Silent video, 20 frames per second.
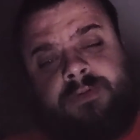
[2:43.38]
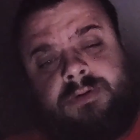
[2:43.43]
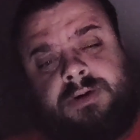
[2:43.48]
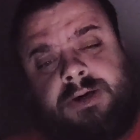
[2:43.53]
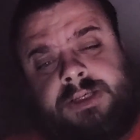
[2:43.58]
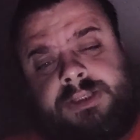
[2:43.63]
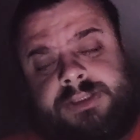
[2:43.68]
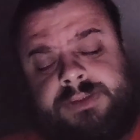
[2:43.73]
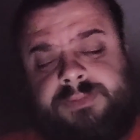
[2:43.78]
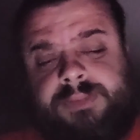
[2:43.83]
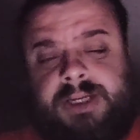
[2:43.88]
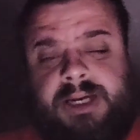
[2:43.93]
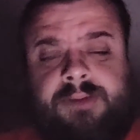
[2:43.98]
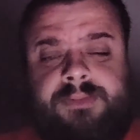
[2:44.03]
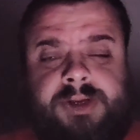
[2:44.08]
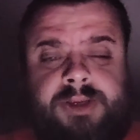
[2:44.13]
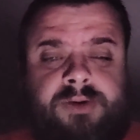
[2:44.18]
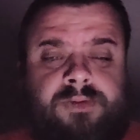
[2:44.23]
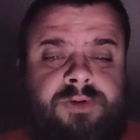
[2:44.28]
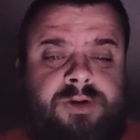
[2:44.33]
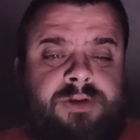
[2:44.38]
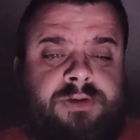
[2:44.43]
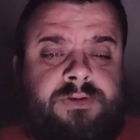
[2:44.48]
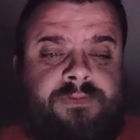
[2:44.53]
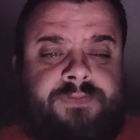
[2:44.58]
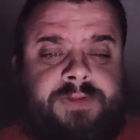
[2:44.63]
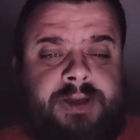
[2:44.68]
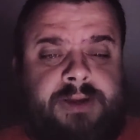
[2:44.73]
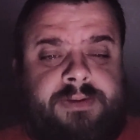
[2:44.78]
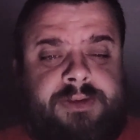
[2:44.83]
quite some time, and you wonder
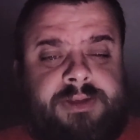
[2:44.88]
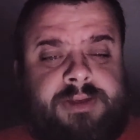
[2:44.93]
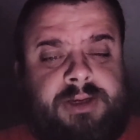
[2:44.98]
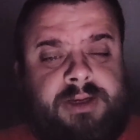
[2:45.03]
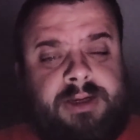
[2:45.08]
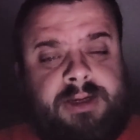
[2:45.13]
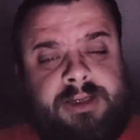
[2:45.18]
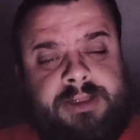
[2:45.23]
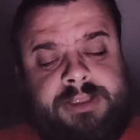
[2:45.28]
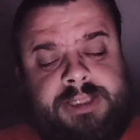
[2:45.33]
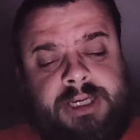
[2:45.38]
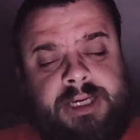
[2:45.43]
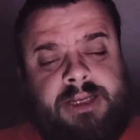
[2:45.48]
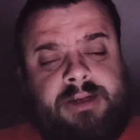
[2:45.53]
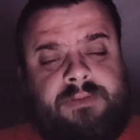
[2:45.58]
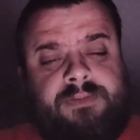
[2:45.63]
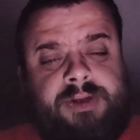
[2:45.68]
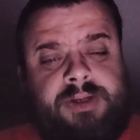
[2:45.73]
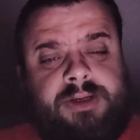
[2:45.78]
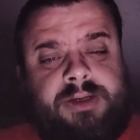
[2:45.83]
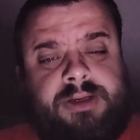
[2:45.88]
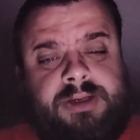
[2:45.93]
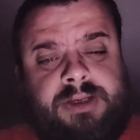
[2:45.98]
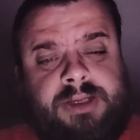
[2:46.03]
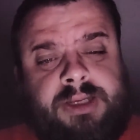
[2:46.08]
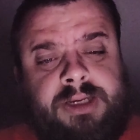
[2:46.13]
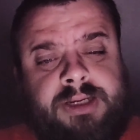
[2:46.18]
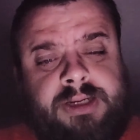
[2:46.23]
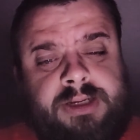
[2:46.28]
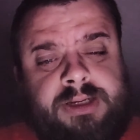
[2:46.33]
if that Tatum
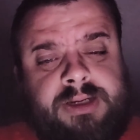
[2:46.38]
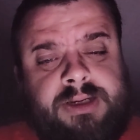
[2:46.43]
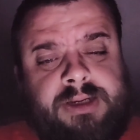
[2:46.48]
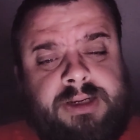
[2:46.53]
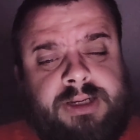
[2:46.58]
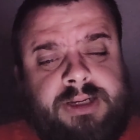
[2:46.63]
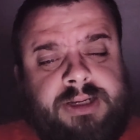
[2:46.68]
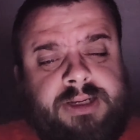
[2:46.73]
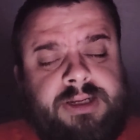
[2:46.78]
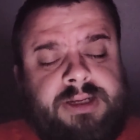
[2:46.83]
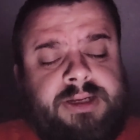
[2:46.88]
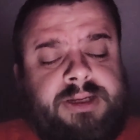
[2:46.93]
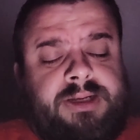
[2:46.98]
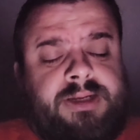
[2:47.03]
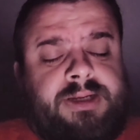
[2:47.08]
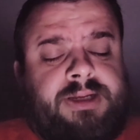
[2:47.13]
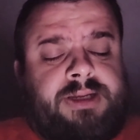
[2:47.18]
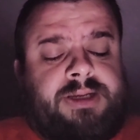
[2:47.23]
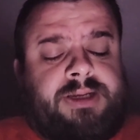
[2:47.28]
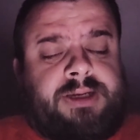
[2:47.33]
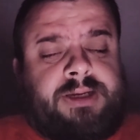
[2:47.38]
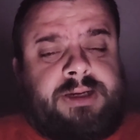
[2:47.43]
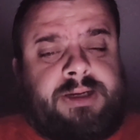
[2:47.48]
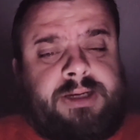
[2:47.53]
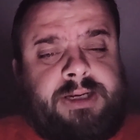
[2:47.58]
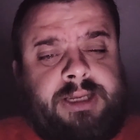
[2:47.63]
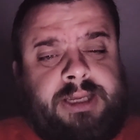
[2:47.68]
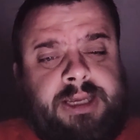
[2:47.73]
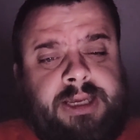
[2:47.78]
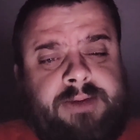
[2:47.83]
and
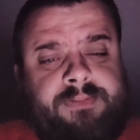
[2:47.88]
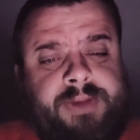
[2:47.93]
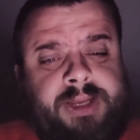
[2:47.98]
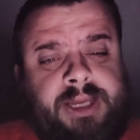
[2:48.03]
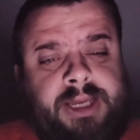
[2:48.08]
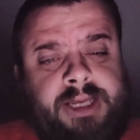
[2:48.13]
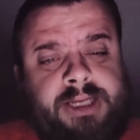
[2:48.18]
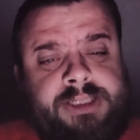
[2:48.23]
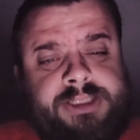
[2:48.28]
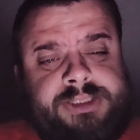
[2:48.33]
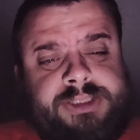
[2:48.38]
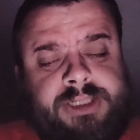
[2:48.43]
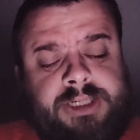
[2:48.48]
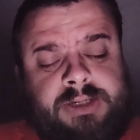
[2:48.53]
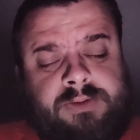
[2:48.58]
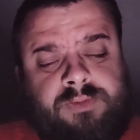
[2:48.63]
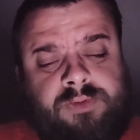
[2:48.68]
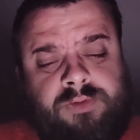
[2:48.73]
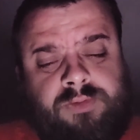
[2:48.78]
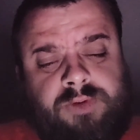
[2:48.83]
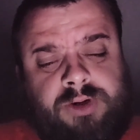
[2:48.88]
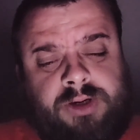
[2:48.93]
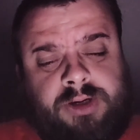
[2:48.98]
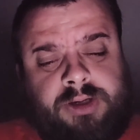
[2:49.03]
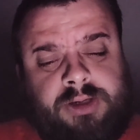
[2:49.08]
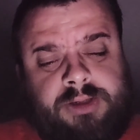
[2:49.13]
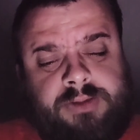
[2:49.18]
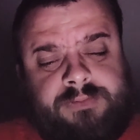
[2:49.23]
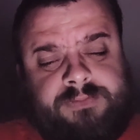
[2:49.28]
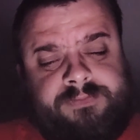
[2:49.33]
Cunningham-Hayes will
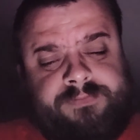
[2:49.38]
work.